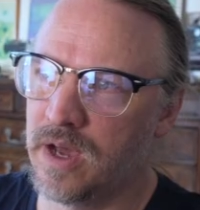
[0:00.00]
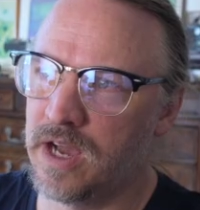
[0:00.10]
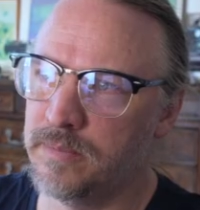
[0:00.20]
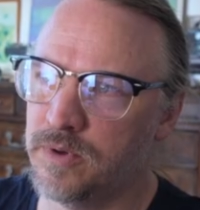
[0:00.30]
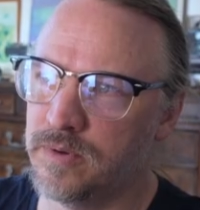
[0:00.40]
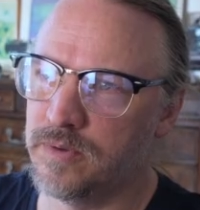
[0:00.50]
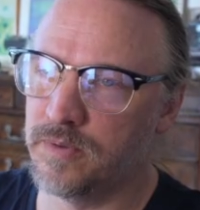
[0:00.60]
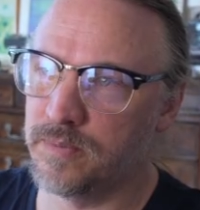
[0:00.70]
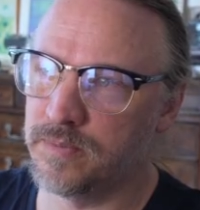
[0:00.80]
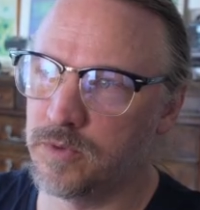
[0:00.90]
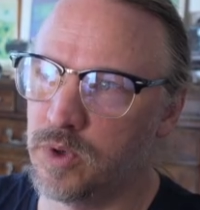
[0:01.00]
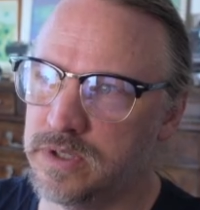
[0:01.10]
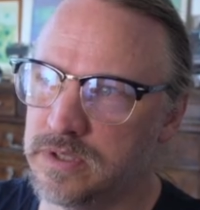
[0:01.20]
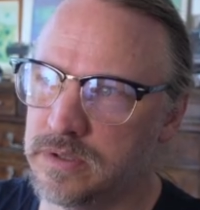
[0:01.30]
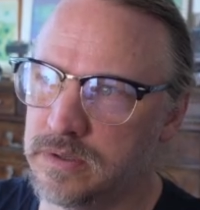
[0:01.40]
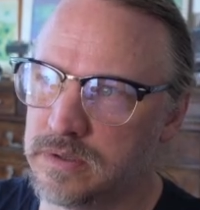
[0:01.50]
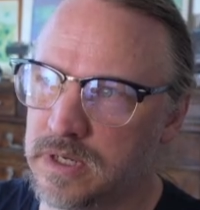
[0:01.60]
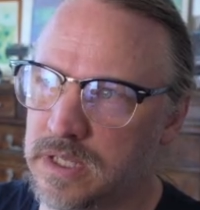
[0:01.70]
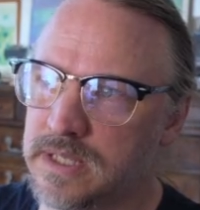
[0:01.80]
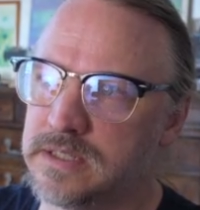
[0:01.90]
I'm going to
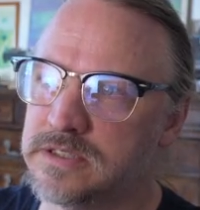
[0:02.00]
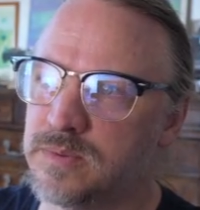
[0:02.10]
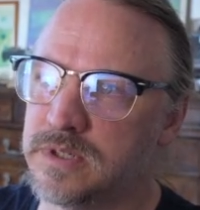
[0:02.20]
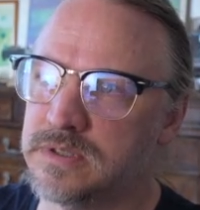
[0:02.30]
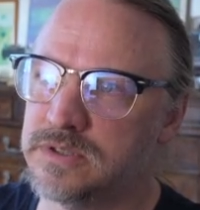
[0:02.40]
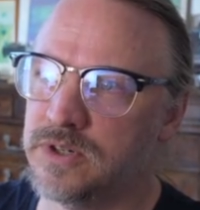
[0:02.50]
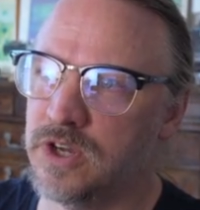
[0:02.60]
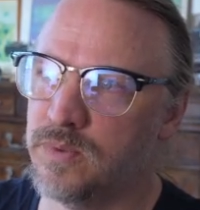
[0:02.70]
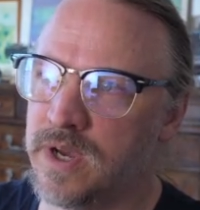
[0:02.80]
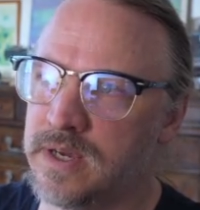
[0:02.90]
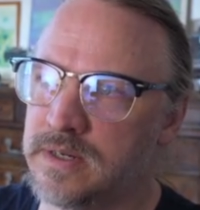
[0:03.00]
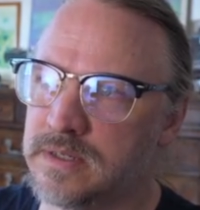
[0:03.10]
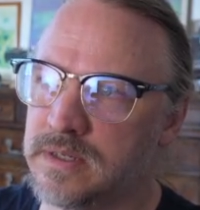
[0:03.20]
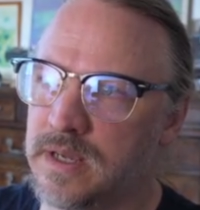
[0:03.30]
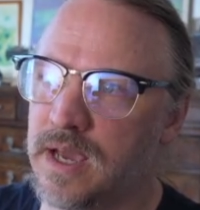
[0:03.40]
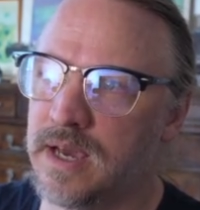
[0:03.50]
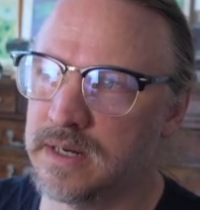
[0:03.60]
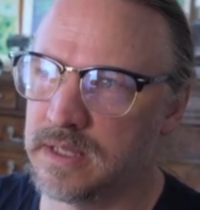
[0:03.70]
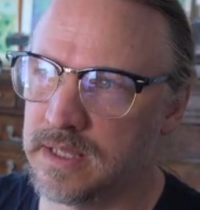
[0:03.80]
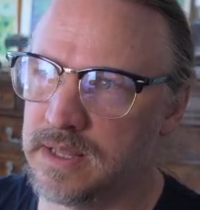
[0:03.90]
click this one, turn it red,
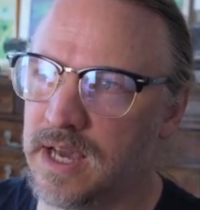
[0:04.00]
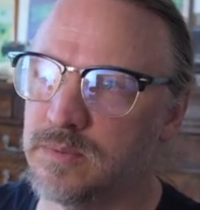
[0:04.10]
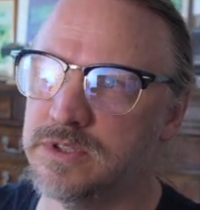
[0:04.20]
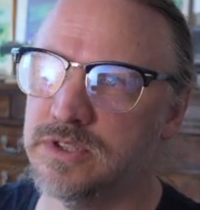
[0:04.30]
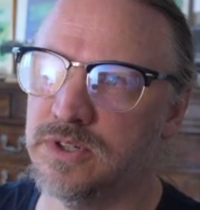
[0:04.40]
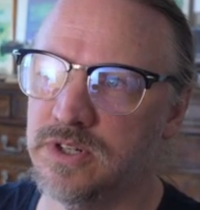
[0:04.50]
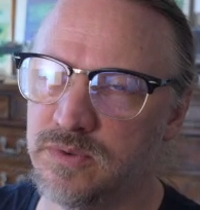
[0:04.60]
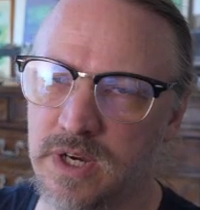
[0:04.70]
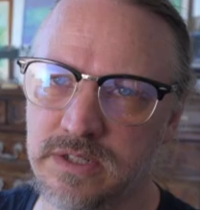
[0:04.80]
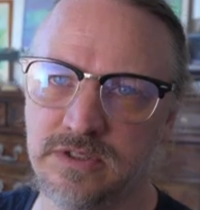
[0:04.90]
and click that one to turn it red.